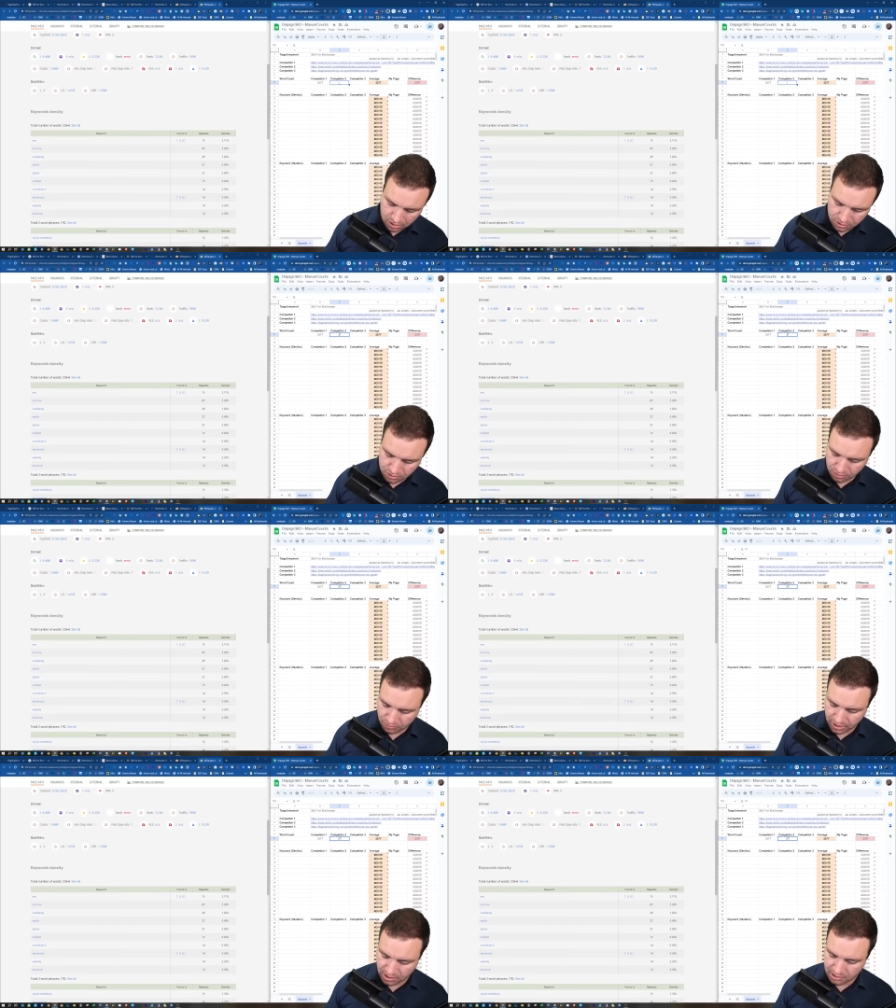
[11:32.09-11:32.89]

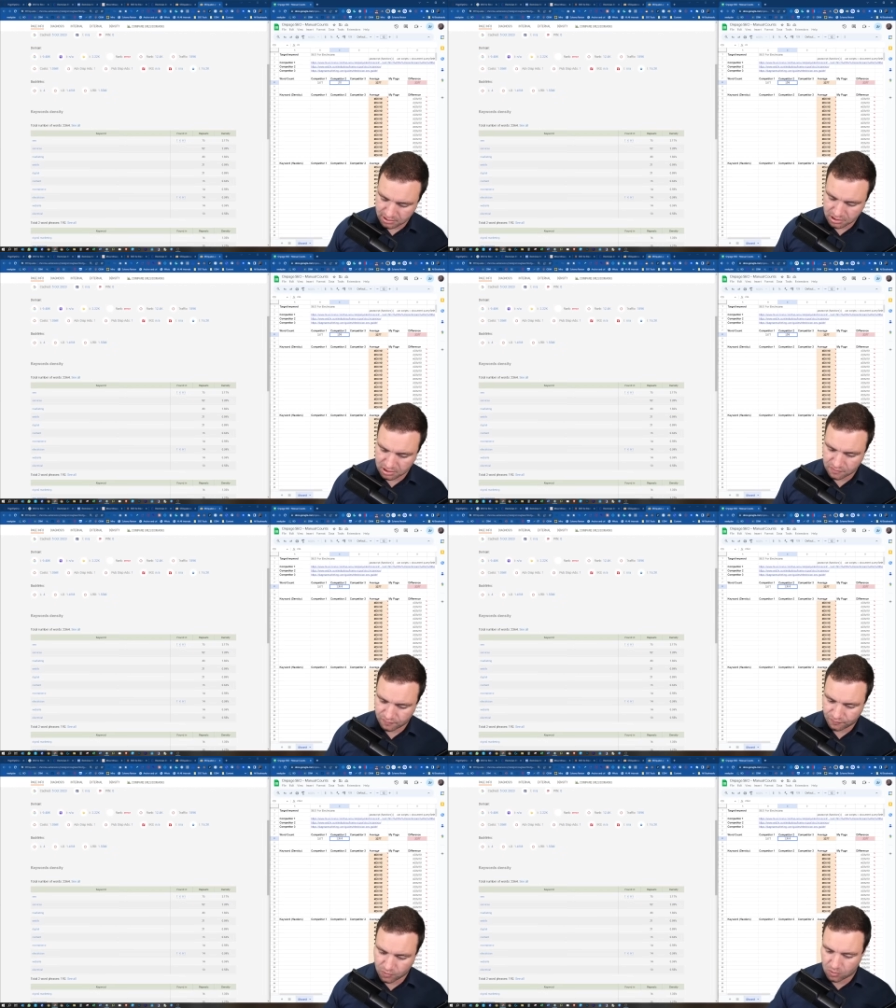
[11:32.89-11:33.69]

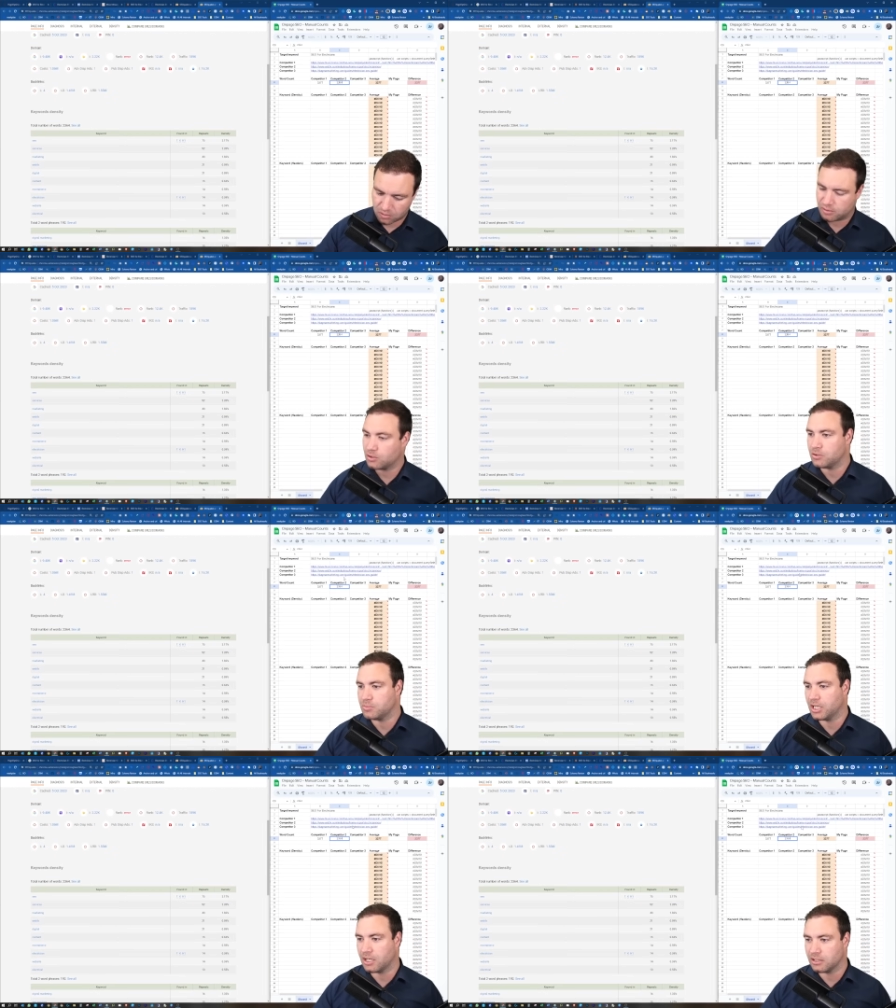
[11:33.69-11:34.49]
2364,
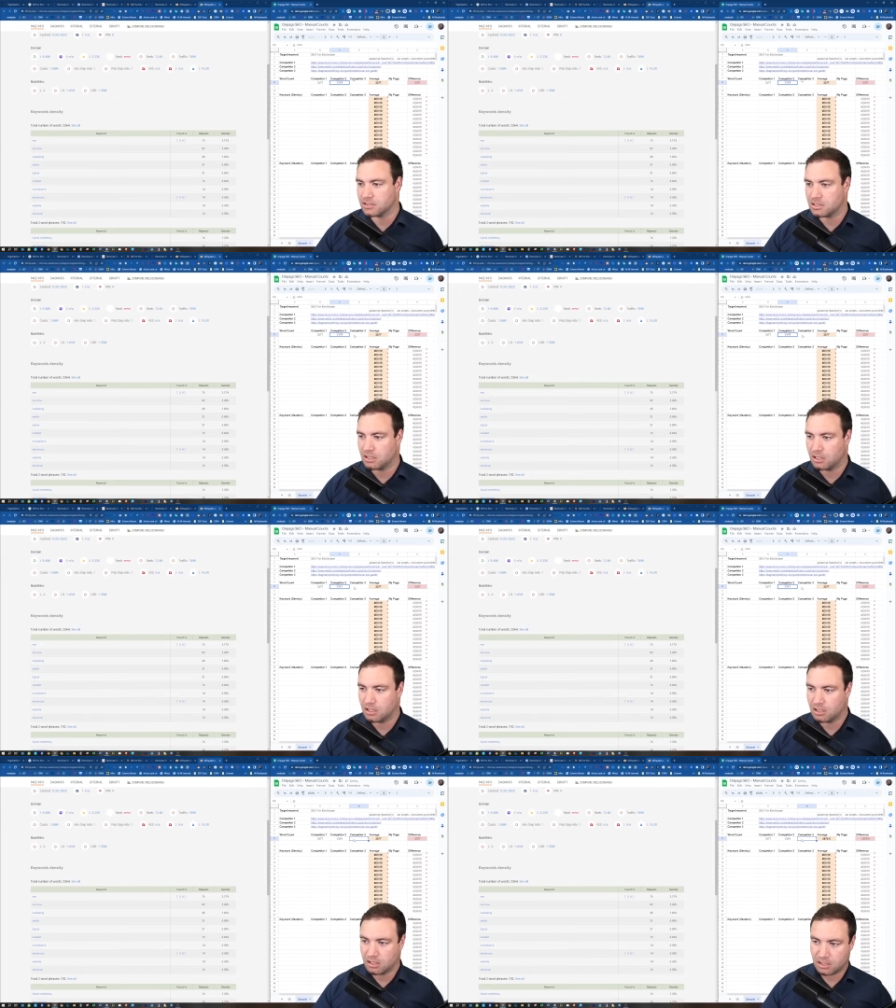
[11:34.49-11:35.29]
Kubernetes
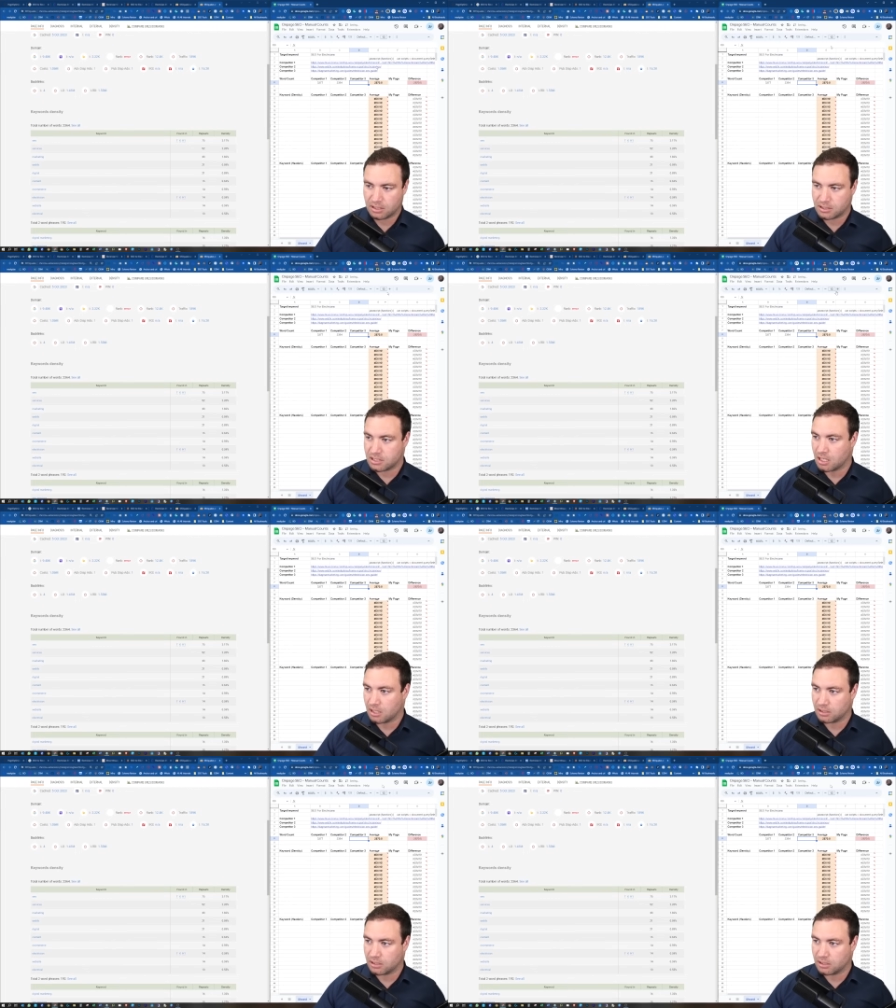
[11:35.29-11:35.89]
done.